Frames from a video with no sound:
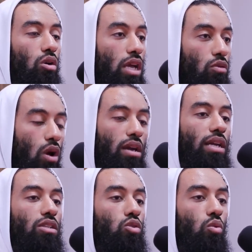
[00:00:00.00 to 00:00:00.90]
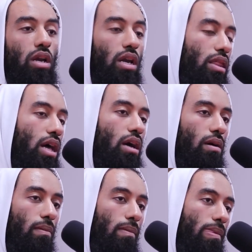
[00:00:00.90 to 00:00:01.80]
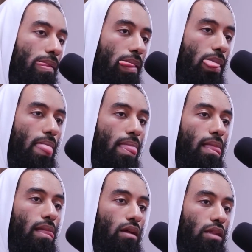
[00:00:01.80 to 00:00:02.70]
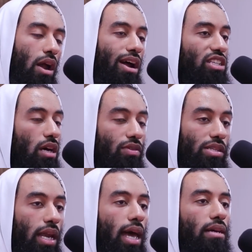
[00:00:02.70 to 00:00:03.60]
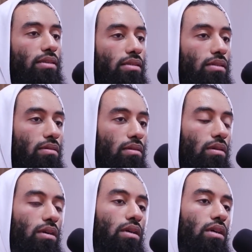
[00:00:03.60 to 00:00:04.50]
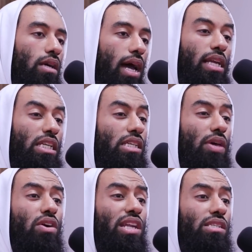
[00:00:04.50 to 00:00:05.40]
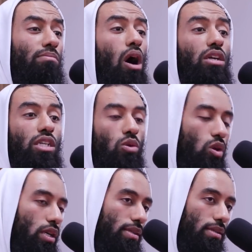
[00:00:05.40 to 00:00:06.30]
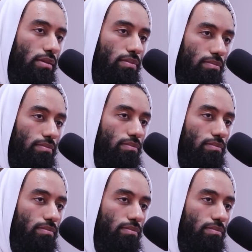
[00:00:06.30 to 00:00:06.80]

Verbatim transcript: or they run into one another. They're each other's necks. And he's given his marching orders.